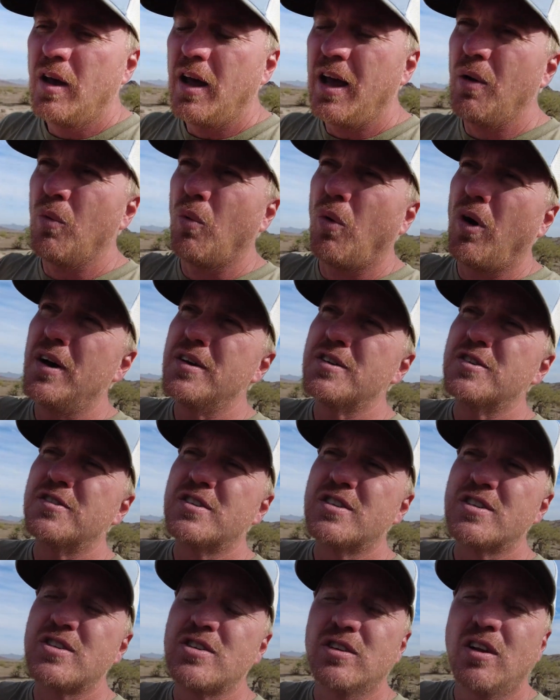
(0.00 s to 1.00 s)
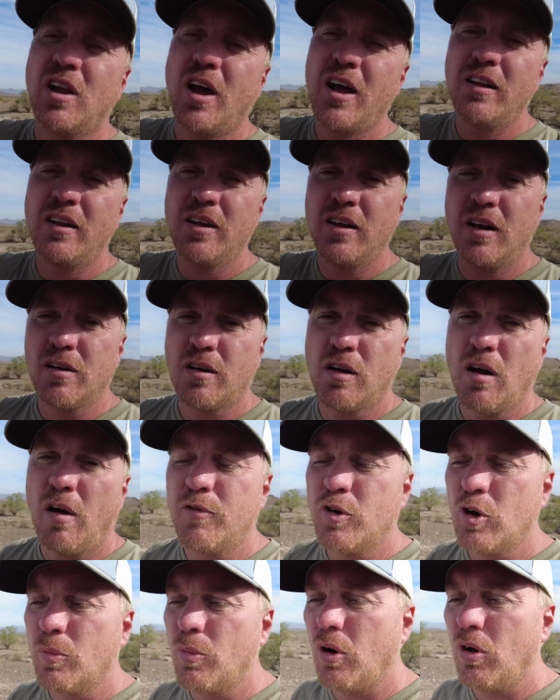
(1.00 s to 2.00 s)
It was slightly
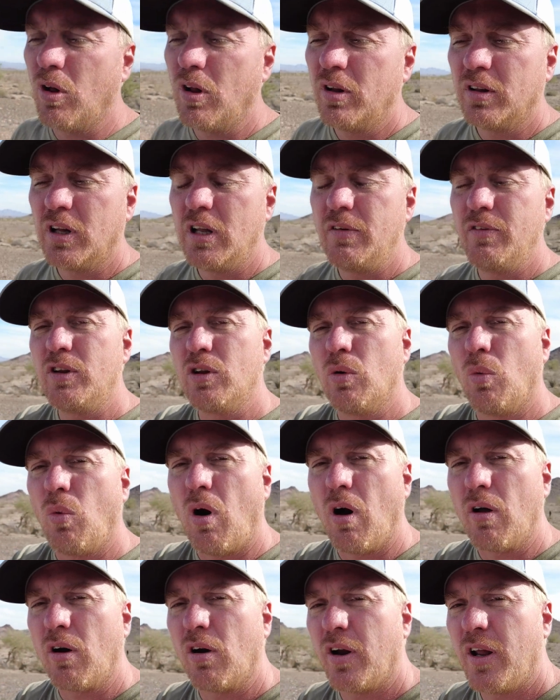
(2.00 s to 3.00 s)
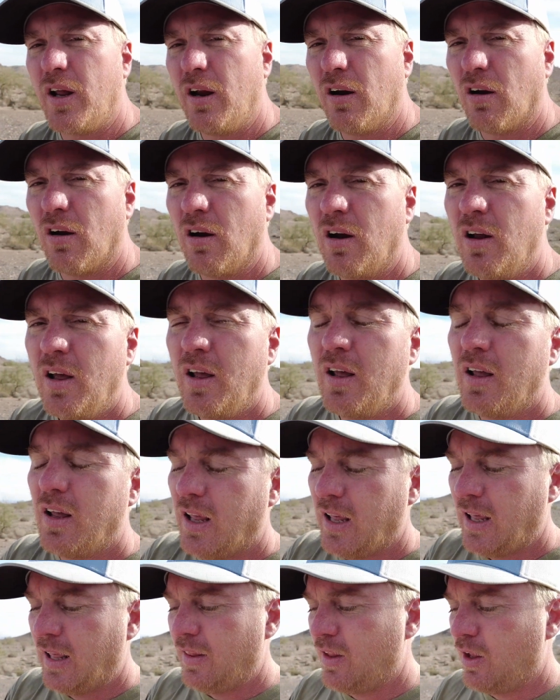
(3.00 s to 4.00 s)
uncomfortable leaving the water here
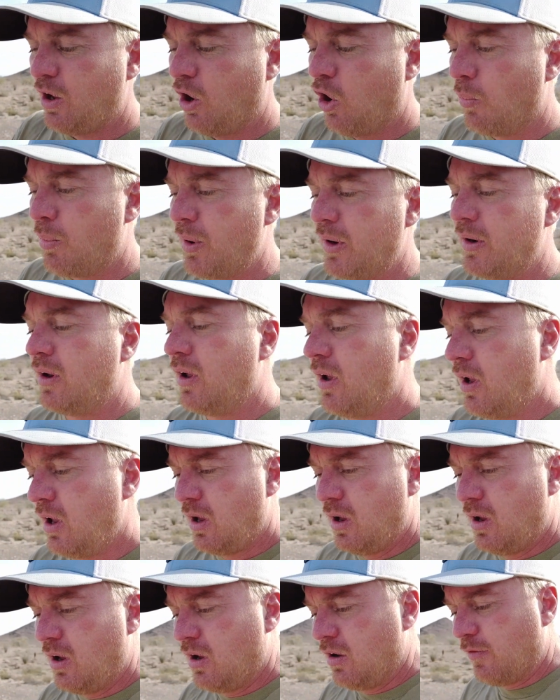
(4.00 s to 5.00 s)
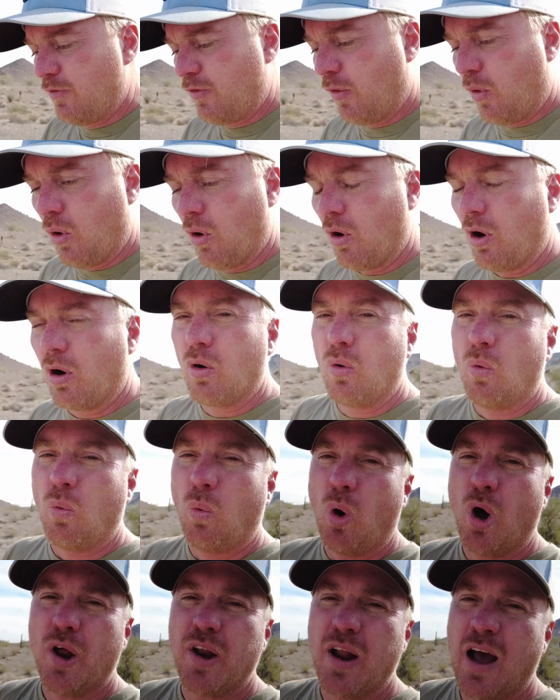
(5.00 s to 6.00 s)
in the open for
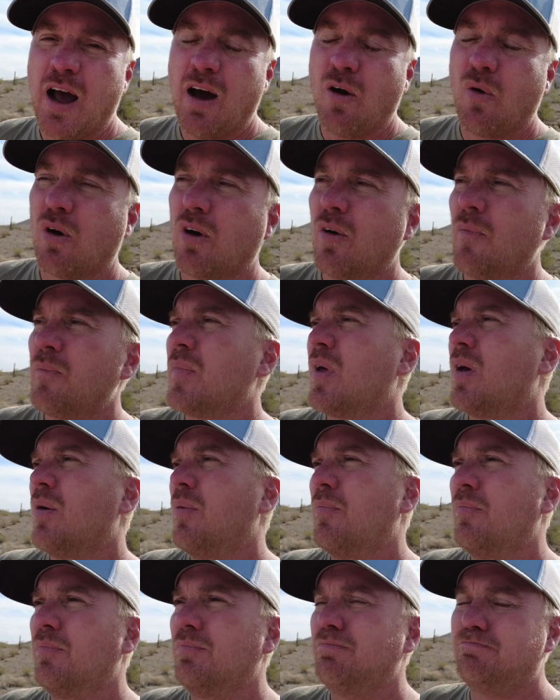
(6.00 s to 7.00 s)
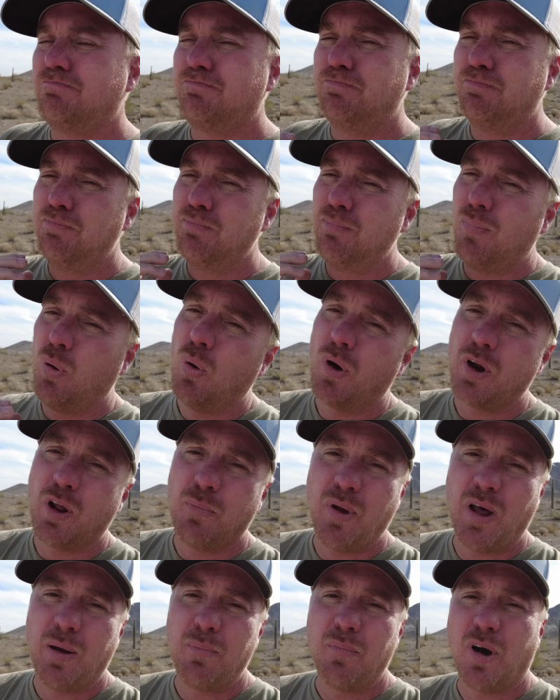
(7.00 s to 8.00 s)
1 hour. Would
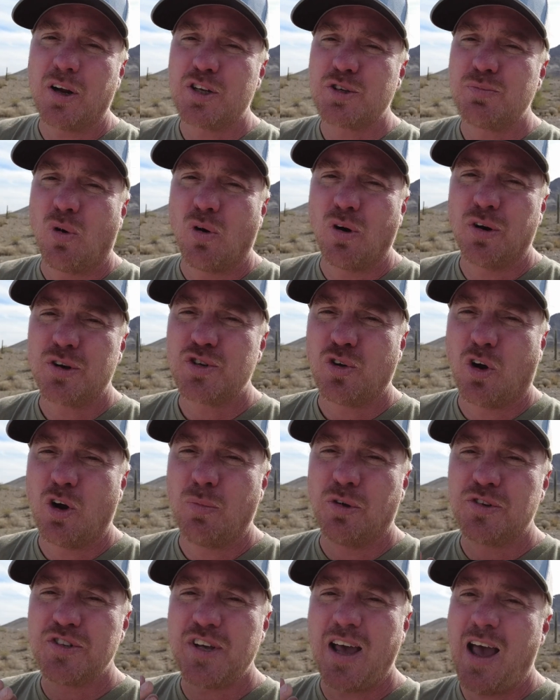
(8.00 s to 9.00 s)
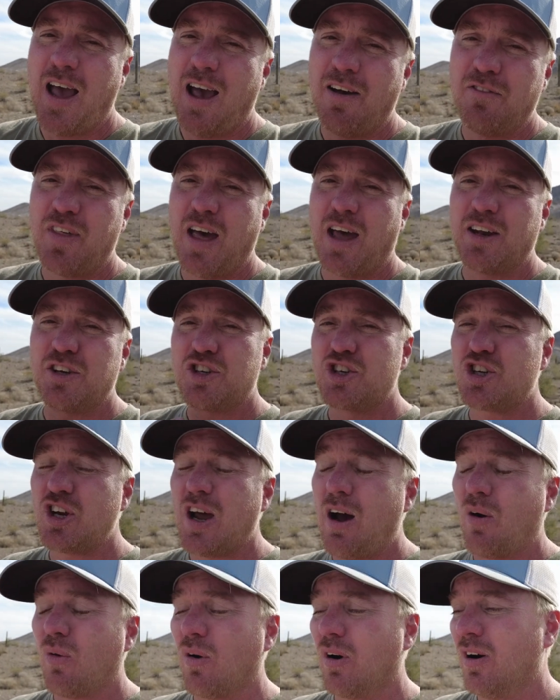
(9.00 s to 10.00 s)
have been much more enjoyable to have that
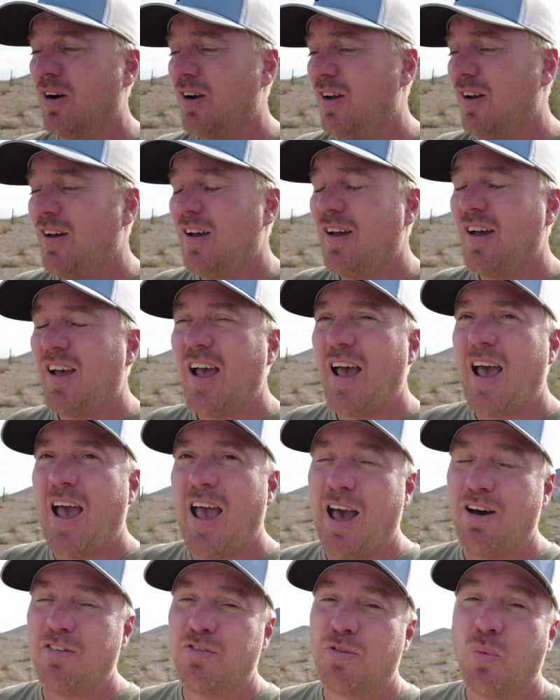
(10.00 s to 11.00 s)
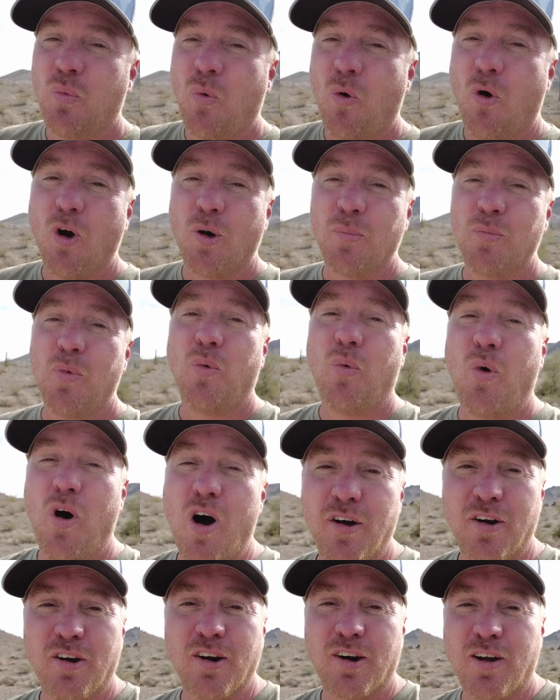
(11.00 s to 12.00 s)
shower have warm
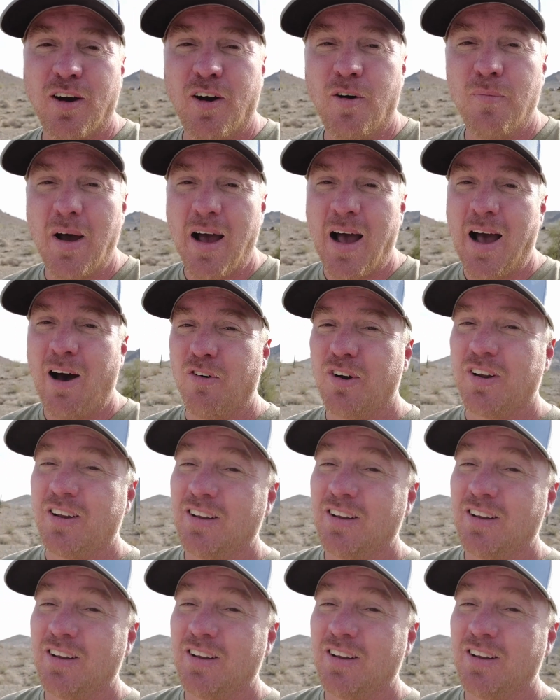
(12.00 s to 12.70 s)
water come out.